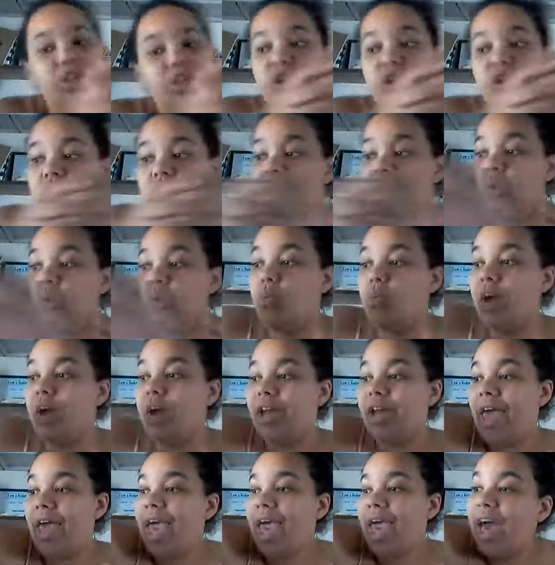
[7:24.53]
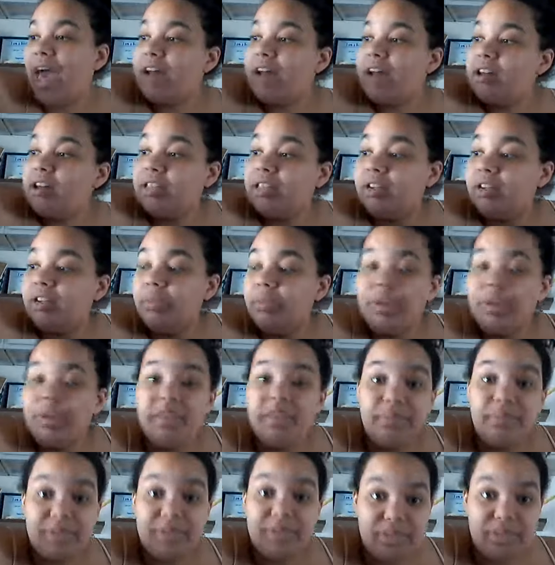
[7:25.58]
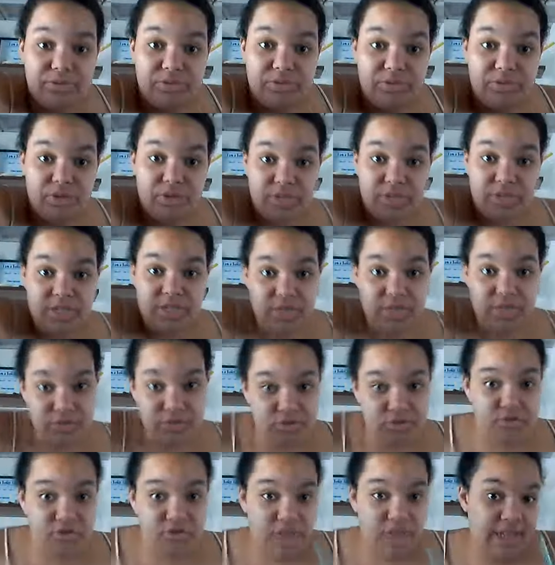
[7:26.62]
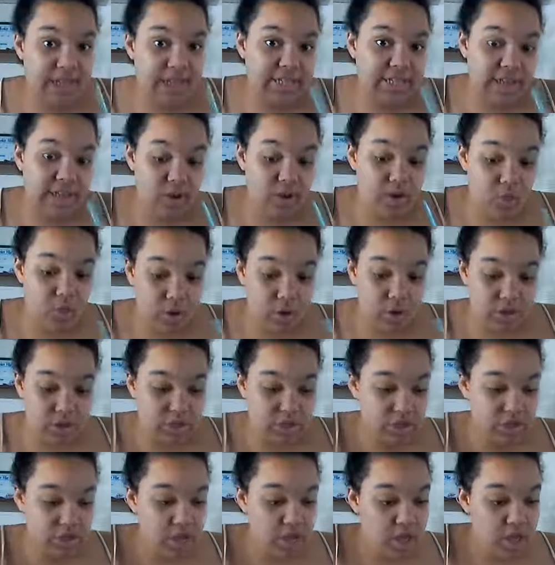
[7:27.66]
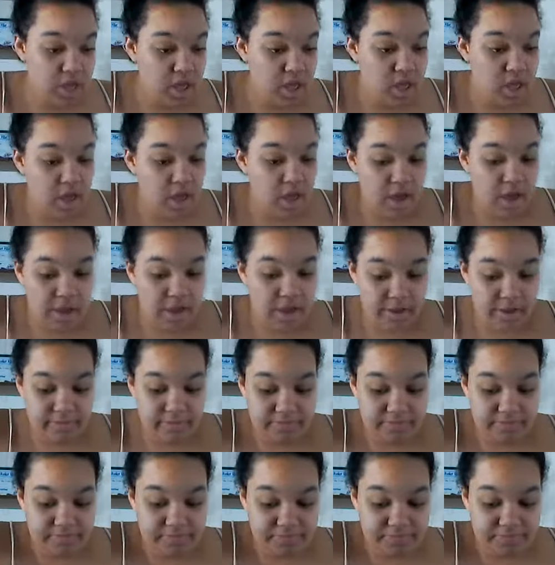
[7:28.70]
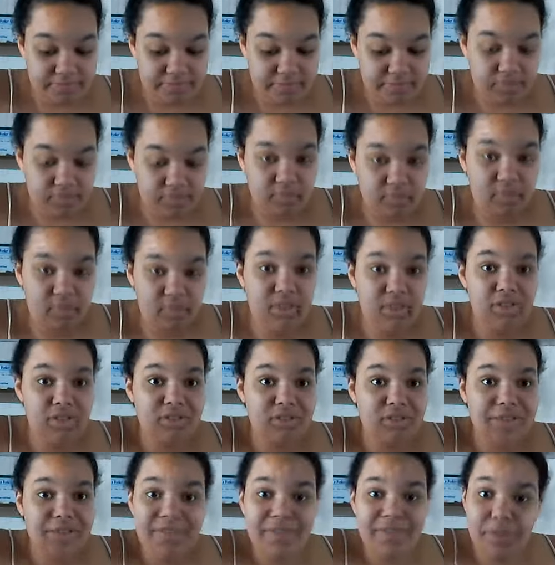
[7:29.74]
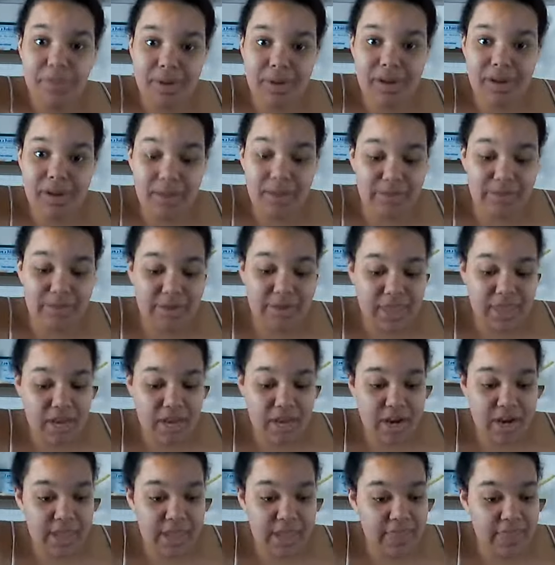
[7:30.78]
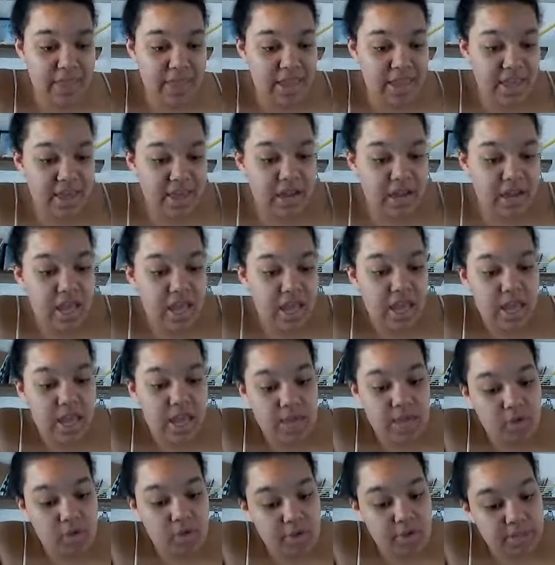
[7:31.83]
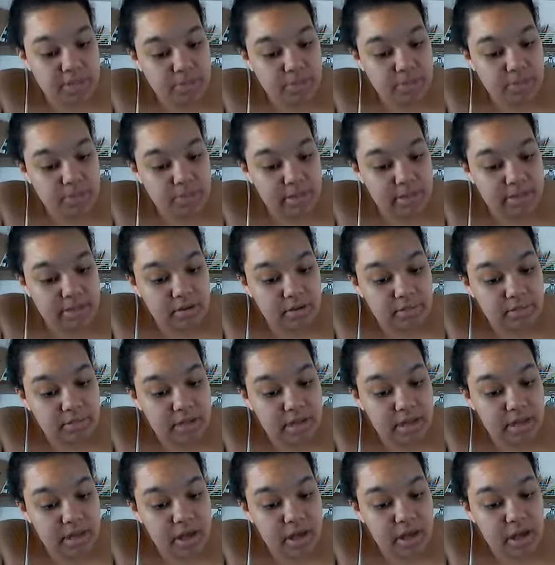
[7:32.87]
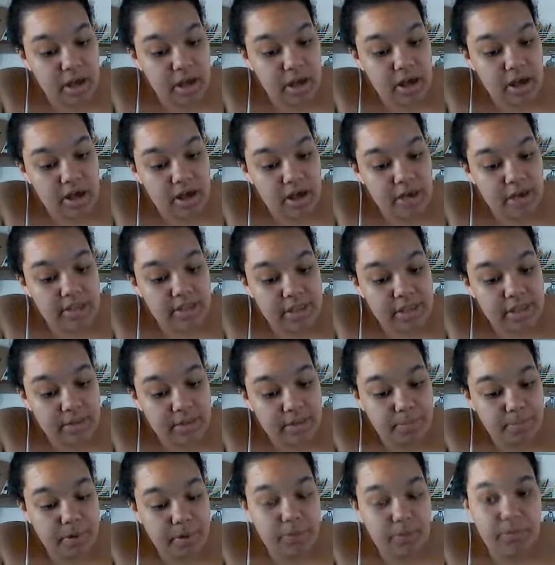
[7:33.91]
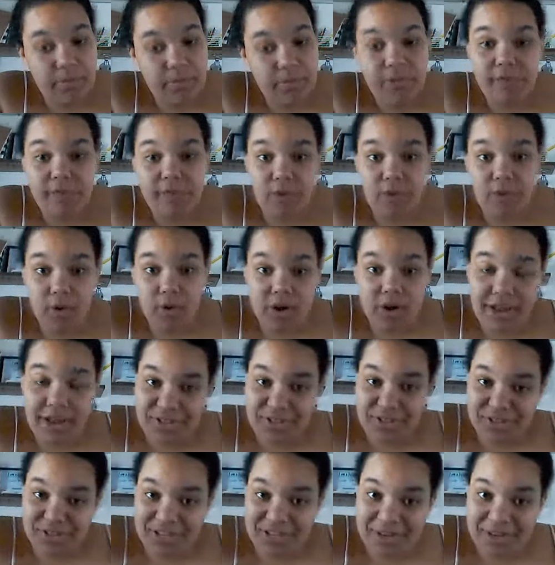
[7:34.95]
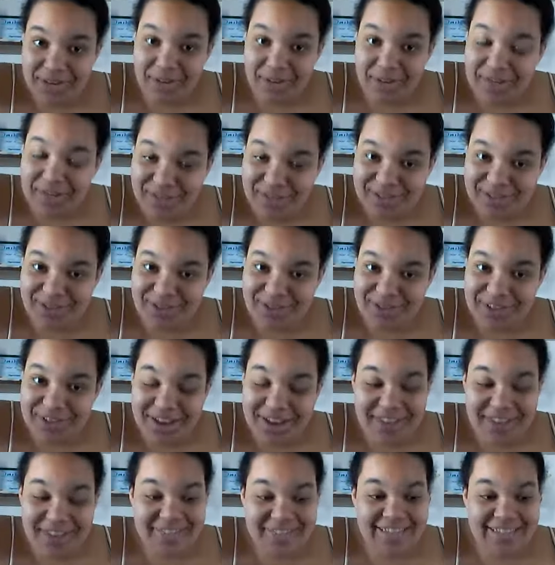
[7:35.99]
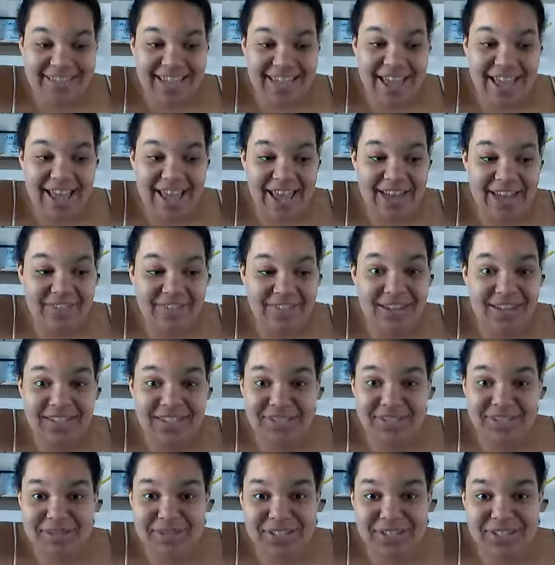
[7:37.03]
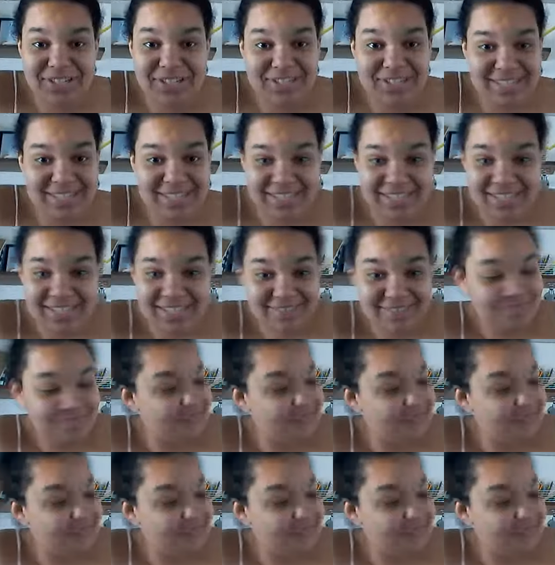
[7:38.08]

You're going to want to add a little bit of blue to it to neutralize that orange. So I have the burnt umber in there, and then I'm going to put a little bit of purple 4. As you can hear, my phone is going off because I have customers and